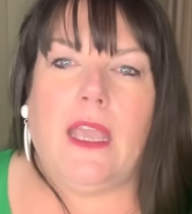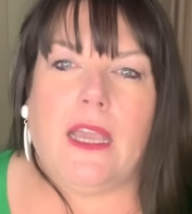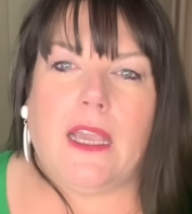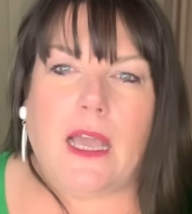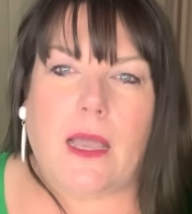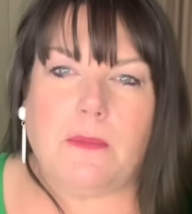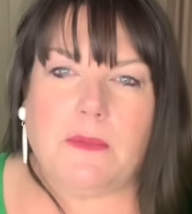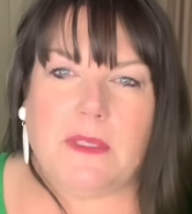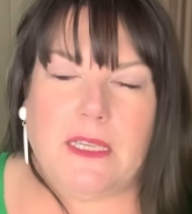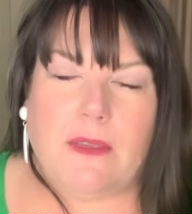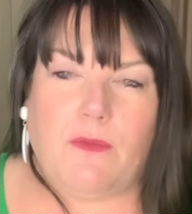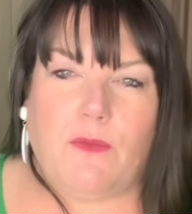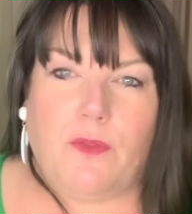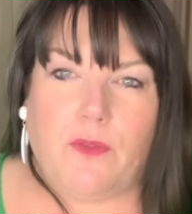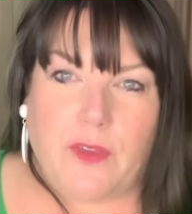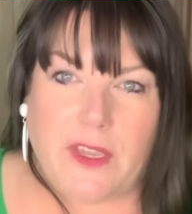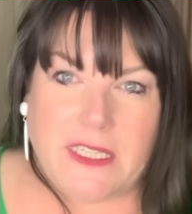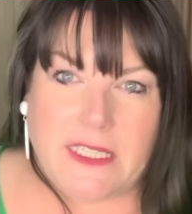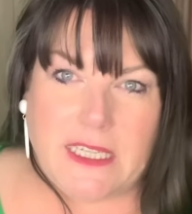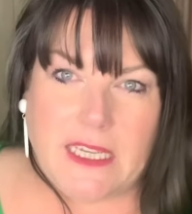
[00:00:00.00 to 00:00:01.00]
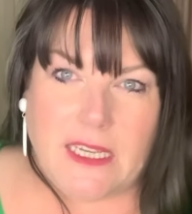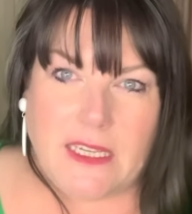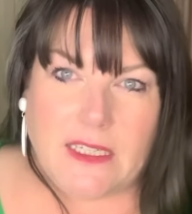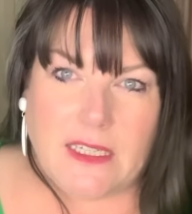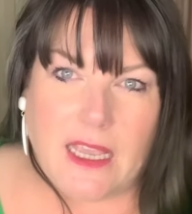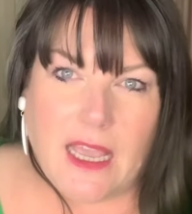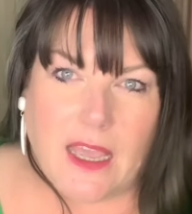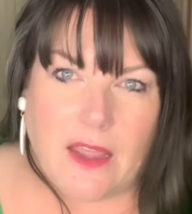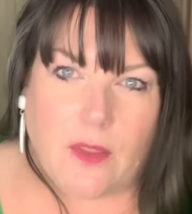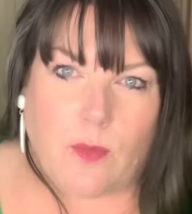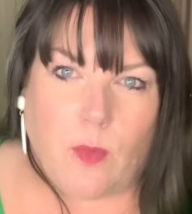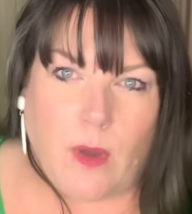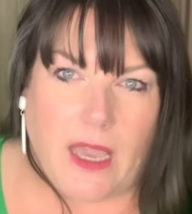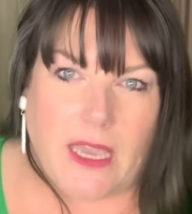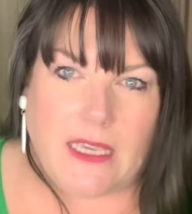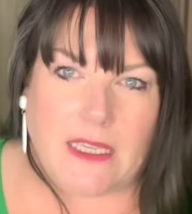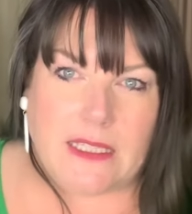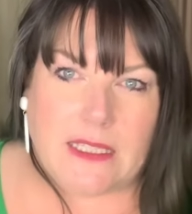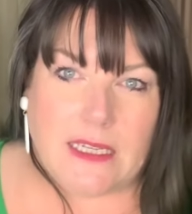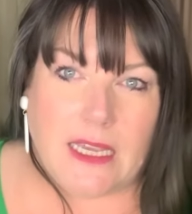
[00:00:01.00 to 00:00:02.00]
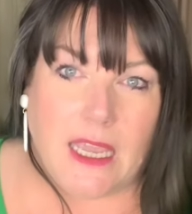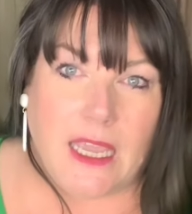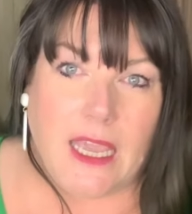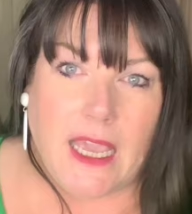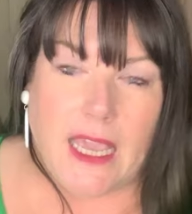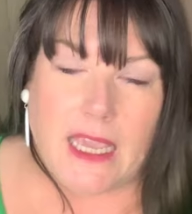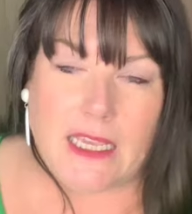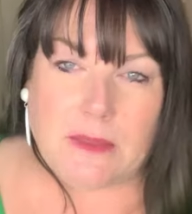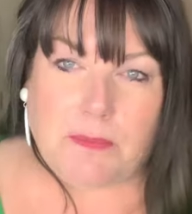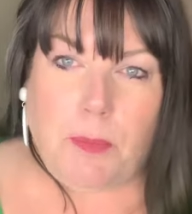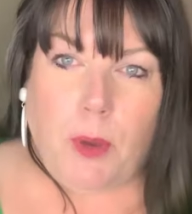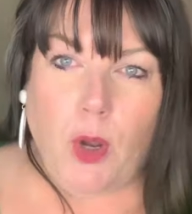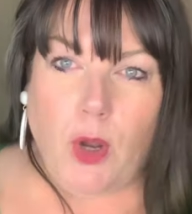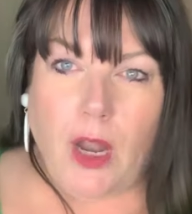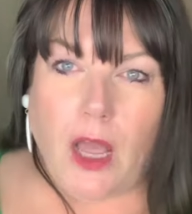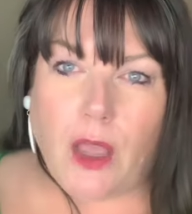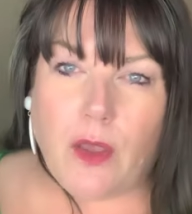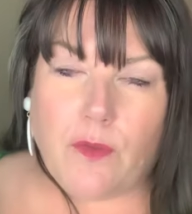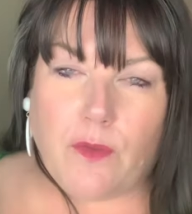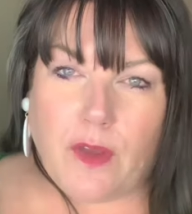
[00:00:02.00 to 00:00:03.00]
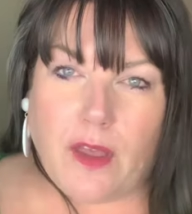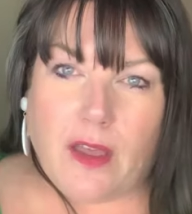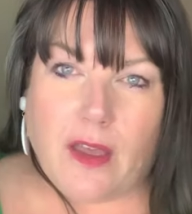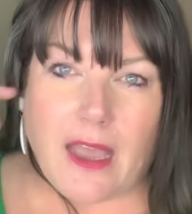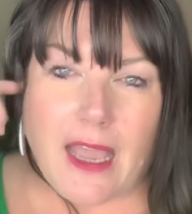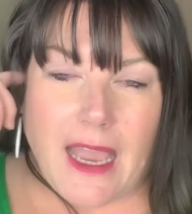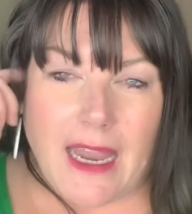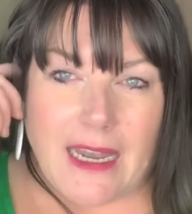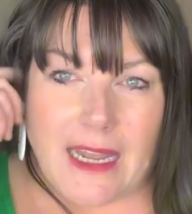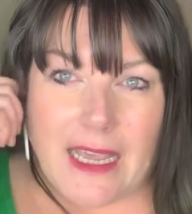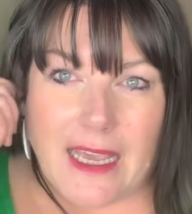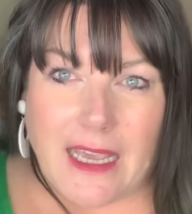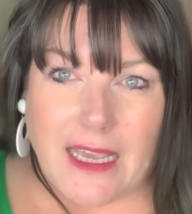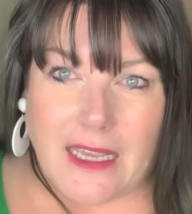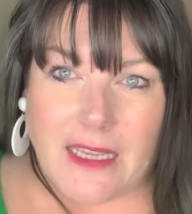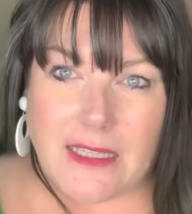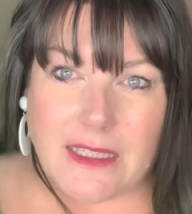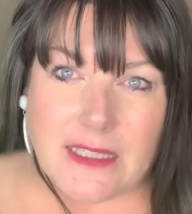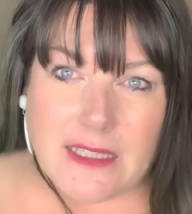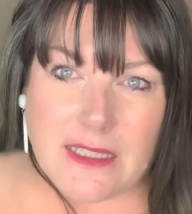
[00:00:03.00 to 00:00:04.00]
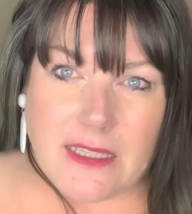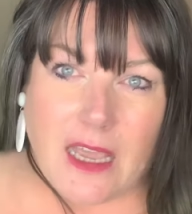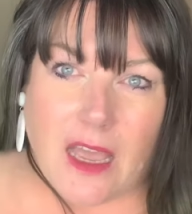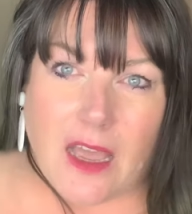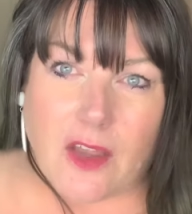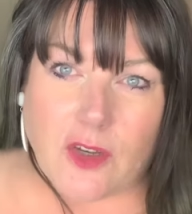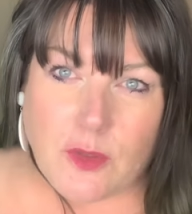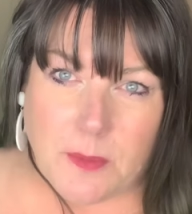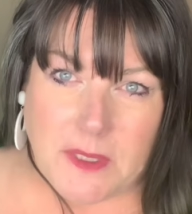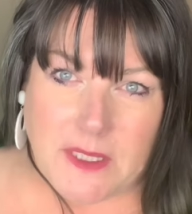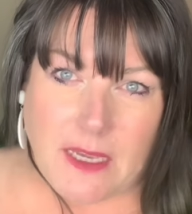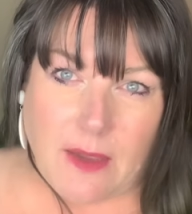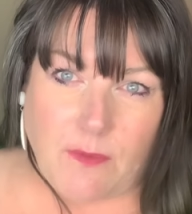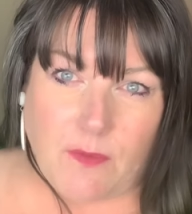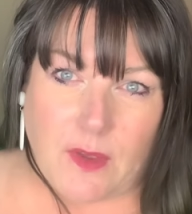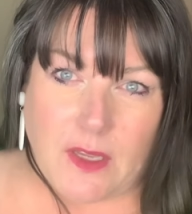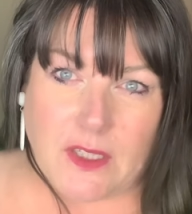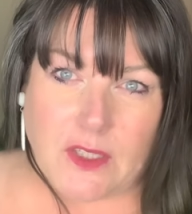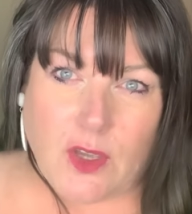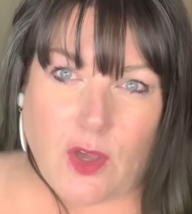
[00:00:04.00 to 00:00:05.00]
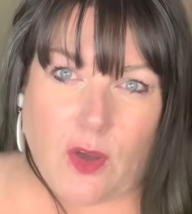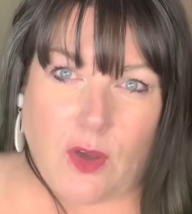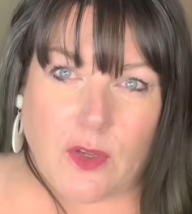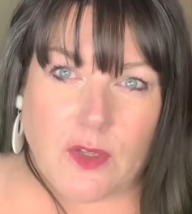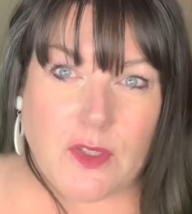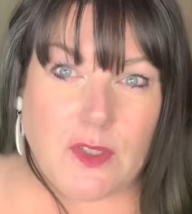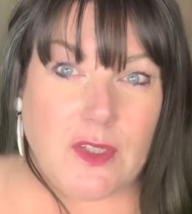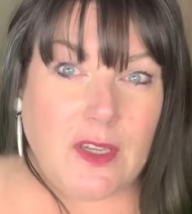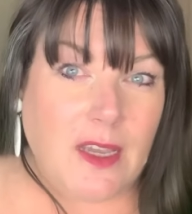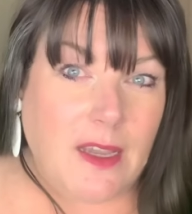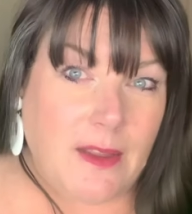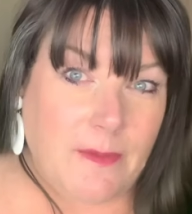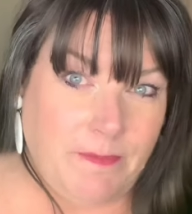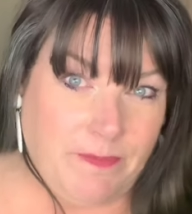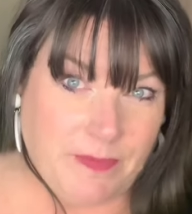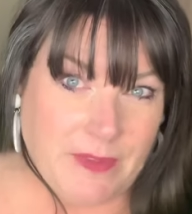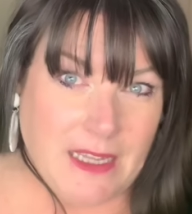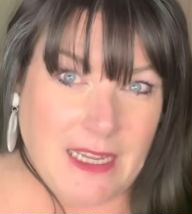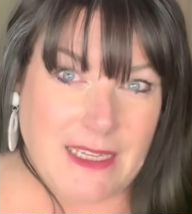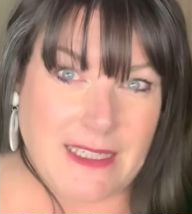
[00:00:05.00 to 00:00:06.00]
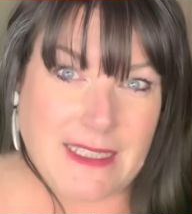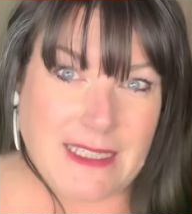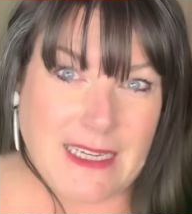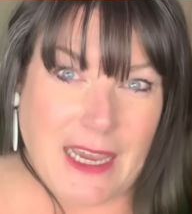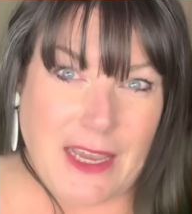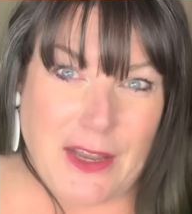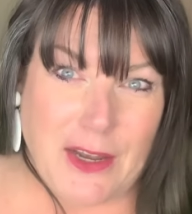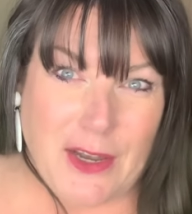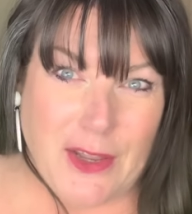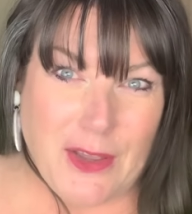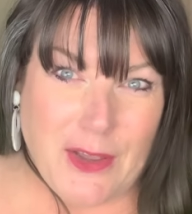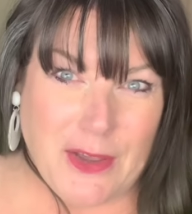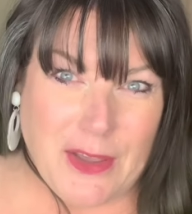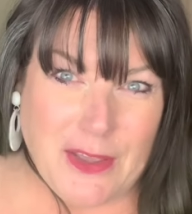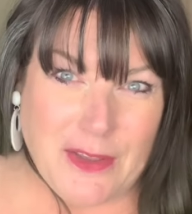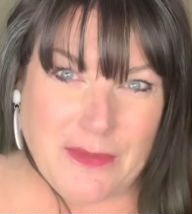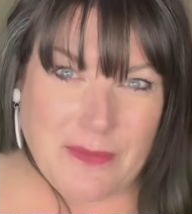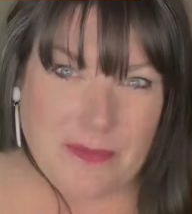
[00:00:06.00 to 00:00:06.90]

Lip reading: Comes in fitted at the waist. It's pullover and it is 100% viscose. Let's take a look.